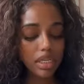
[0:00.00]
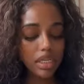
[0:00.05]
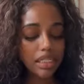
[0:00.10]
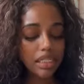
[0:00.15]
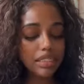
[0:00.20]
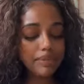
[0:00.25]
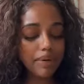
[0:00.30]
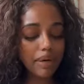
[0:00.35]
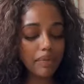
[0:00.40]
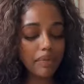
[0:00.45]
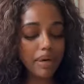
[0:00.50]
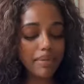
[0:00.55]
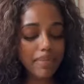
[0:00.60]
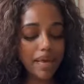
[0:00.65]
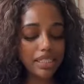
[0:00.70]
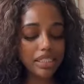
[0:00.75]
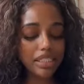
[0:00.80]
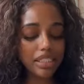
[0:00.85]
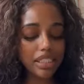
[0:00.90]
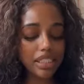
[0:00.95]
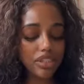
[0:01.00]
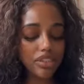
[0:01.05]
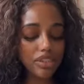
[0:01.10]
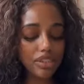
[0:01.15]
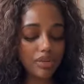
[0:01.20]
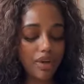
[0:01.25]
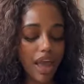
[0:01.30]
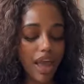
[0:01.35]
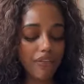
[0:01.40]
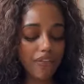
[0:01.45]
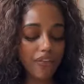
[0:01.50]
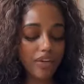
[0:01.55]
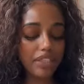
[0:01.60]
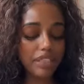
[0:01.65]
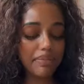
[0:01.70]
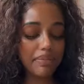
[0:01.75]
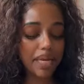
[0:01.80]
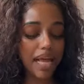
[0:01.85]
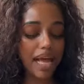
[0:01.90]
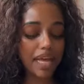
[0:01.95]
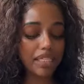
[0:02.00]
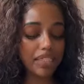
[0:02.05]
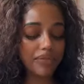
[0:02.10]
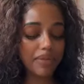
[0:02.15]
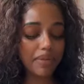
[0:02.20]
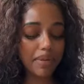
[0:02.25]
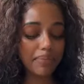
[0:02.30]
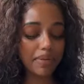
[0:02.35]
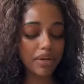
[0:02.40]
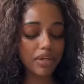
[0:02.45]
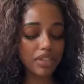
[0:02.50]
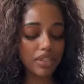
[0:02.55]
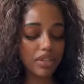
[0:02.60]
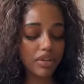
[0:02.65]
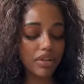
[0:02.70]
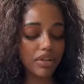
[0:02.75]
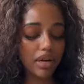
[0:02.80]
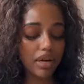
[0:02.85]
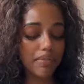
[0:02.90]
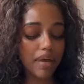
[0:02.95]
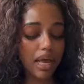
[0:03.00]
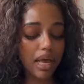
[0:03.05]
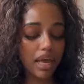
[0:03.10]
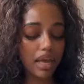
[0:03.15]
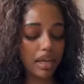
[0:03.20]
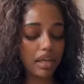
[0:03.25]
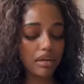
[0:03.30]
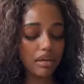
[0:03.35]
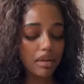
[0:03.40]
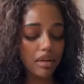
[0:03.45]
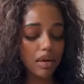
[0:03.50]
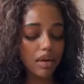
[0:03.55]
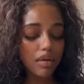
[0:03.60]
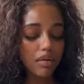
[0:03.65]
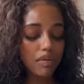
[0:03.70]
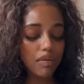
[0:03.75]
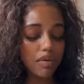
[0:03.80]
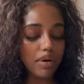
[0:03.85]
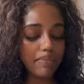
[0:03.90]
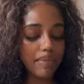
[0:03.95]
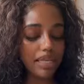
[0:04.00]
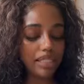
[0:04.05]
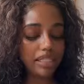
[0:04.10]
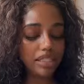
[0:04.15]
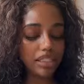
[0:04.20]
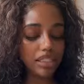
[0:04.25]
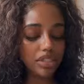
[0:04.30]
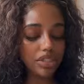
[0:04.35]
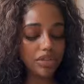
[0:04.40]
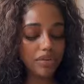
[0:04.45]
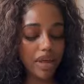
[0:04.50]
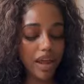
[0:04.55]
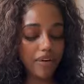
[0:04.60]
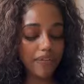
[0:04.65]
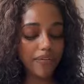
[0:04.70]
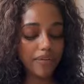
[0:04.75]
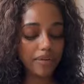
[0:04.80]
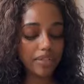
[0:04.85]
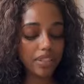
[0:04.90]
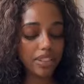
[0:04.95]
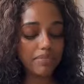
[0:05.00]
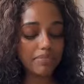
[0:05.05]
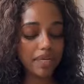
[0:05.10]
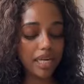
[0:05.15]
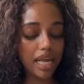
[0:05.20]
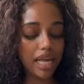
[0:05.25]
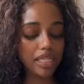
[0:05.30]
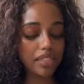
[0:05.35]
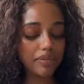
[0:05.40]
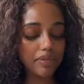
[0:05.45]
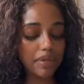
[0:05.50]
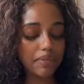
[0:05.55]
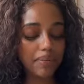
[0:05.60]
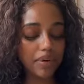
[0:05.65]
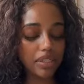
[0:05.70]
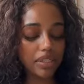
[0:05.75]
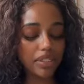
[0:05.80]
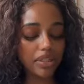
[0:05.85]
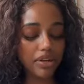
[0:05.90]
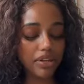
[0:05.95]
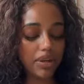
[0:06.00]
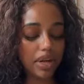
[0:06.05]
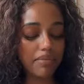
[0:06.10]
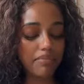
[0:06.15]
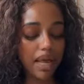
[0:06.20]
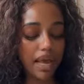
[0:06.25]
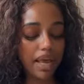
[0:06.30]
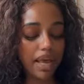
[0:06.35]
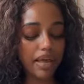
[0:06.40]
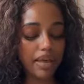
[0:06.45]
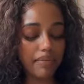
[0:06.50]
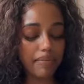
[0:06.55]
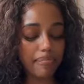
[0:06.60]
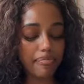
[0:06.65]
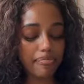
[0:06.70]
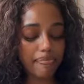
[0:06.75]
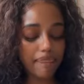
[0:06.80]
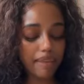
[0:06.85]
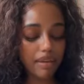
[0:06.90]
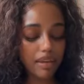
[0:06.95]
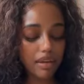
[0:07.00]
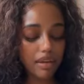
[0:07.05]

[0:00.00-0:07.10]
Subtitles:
Spirit, what messages do you have for Geminis from the person on their mind? What messages do you have for Geminis from the person on their mind?